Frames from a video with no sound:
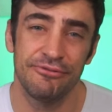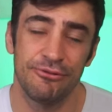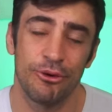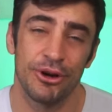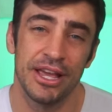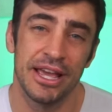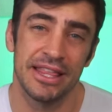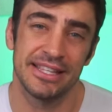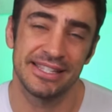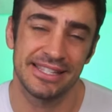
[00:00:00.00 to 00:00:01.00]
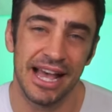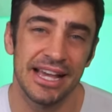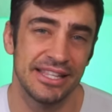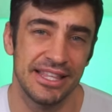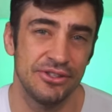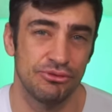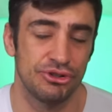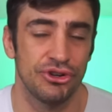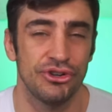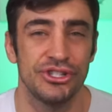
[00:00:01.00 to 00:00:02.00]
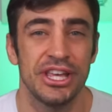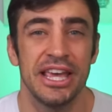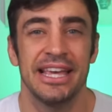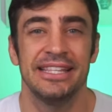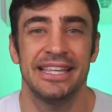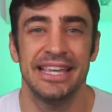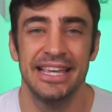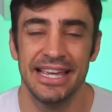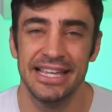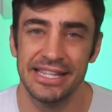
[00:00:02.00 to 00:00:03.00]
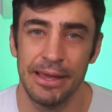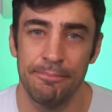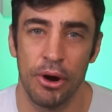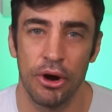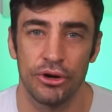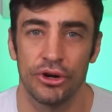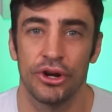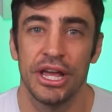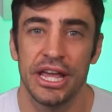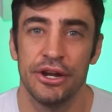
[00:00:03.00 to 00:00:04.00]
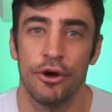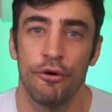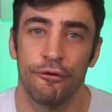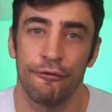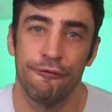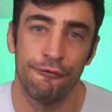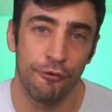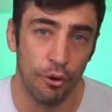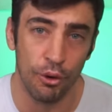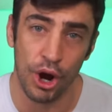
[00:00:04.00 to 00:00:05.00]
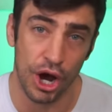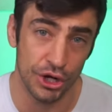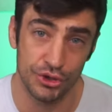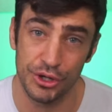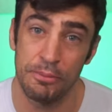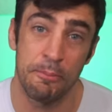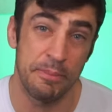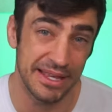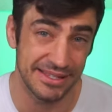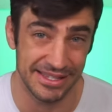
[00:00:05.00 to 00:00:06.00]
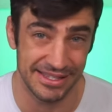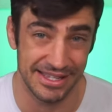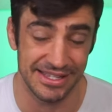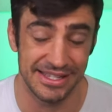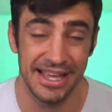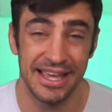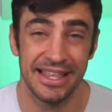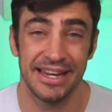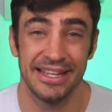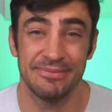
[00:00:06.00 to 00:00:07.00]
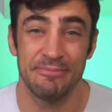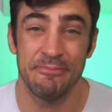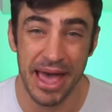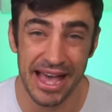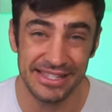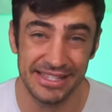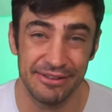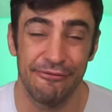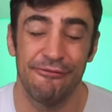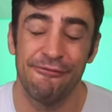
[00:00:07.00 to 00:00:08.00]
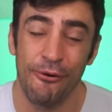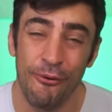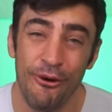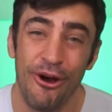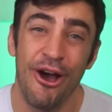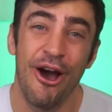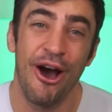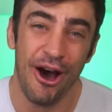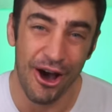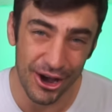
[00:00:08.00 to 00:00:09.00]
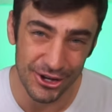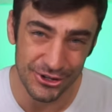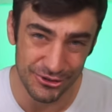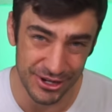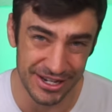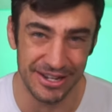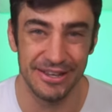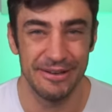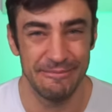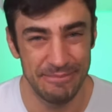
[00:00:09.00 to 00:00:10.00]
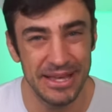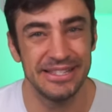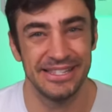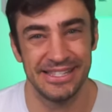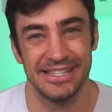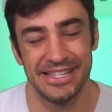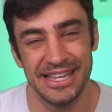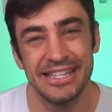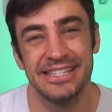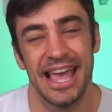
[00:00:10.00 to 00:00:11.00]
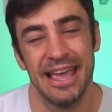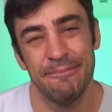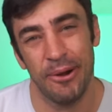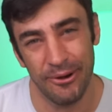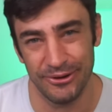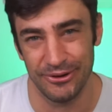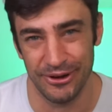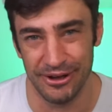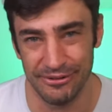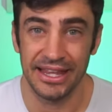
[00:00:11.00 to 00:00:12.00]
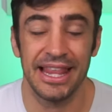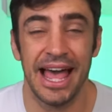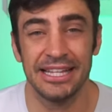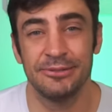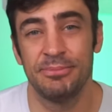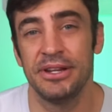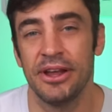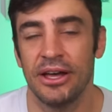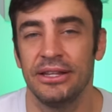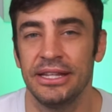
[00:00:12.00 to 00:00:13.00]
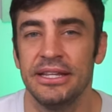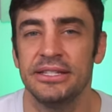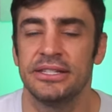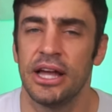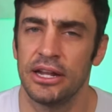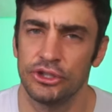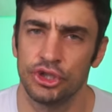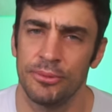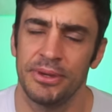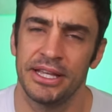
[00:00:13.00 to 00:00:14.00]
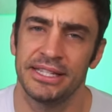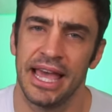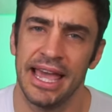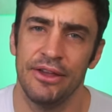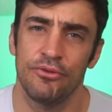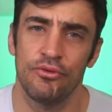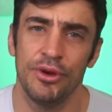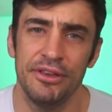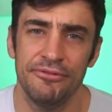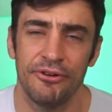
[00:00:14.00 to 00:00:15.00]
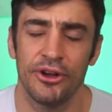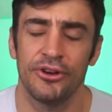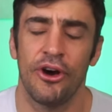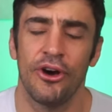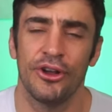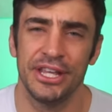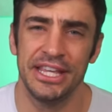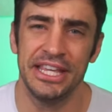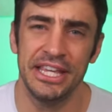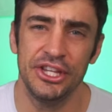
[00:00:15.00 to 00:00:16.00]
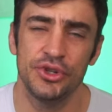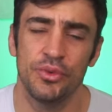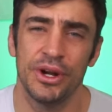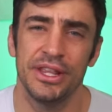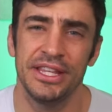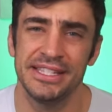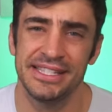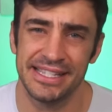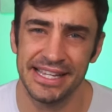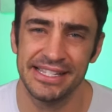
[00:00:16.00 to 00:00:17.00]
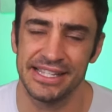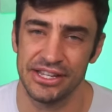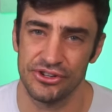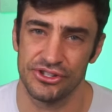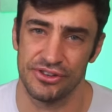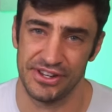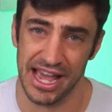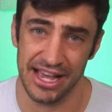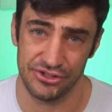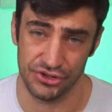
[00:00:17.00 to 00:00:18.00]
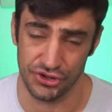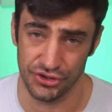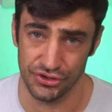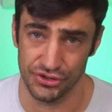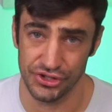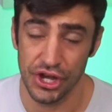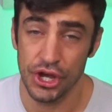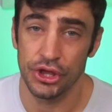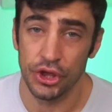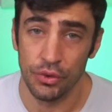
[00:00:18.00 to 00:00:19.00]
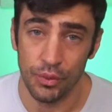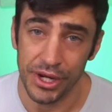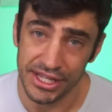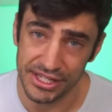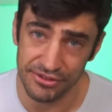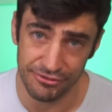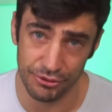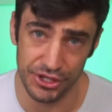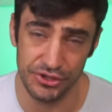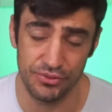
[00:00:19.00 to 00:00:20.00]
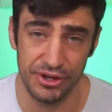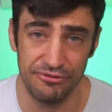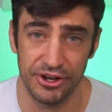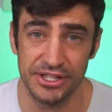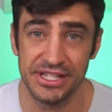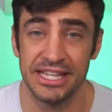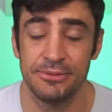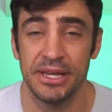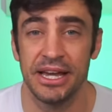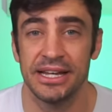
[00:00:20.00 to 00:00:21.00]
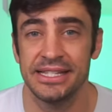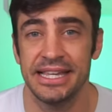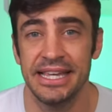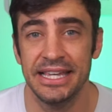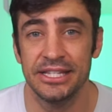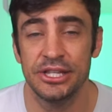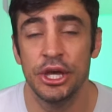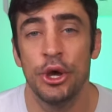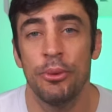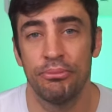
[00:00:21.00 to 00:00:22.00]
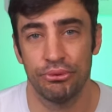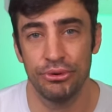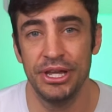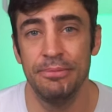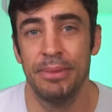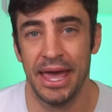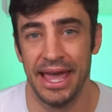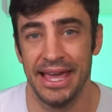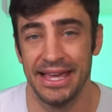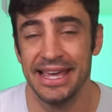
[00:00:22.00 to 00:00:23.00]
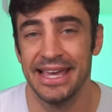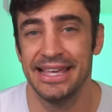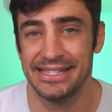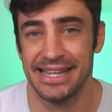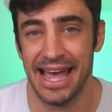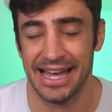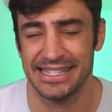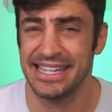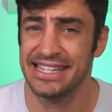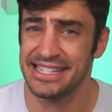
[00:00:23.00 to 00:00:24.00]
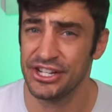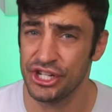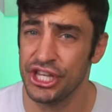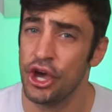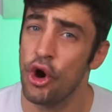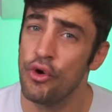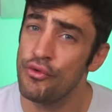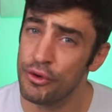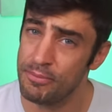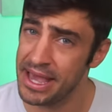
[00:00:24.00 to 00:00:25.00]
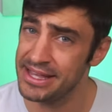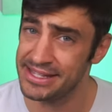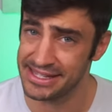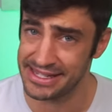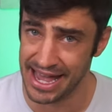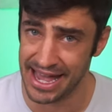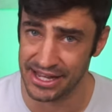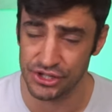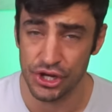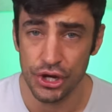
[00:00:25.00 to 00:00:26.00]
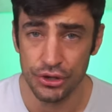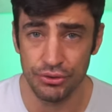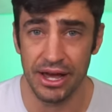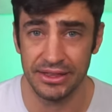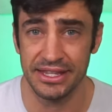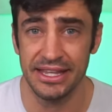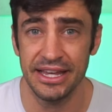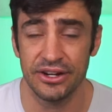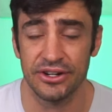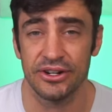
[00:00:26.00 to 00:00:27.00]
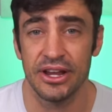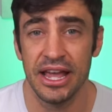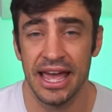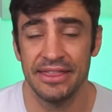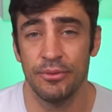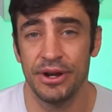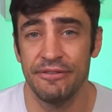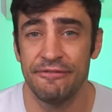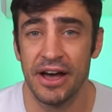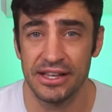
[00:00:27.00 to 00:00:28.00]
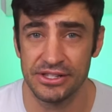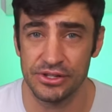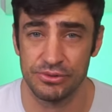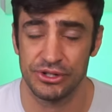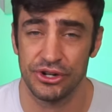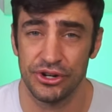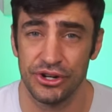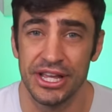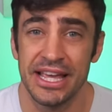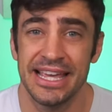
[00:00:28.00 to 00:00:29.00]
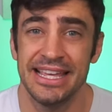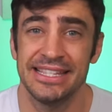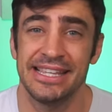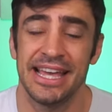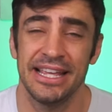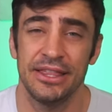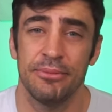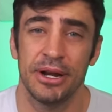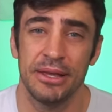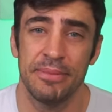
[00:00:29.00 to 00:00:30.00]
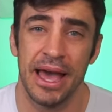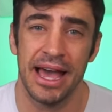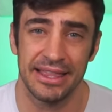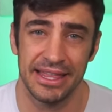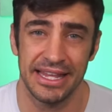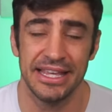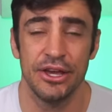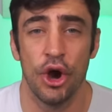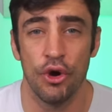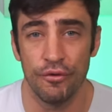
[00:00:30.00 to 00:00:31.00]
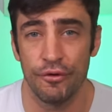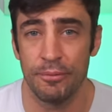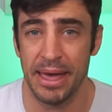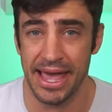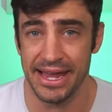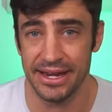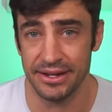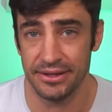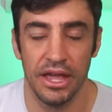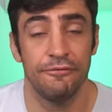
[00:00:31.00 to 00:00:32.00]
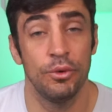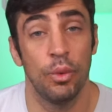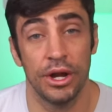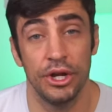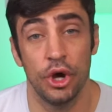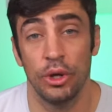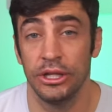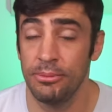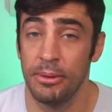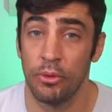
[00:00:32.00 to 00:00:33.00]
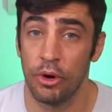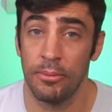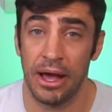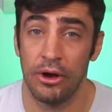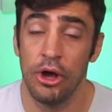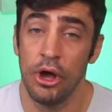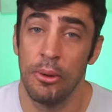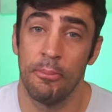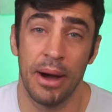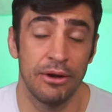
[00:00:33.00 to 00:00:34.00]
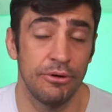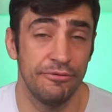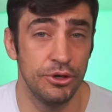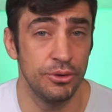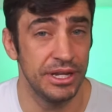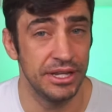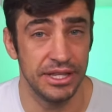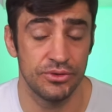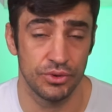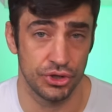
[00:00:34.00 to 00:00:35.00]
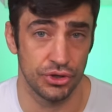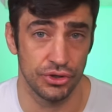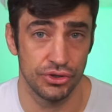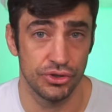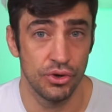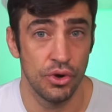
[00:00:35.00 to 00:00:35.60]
for the size of these returns is he is a partner in over 400 businesses. That is massive. 400 businesses he's a partner of. Last but not least, Donald Trump gets a refund on each one of these six years of tax returns. The reason for these refunds is because he is prepaying his tax. He essentially overpays his tax throughout the year. And then when he files his return, he's getting the money back that he overpaid. If you want to know a little bit more about my review into these returns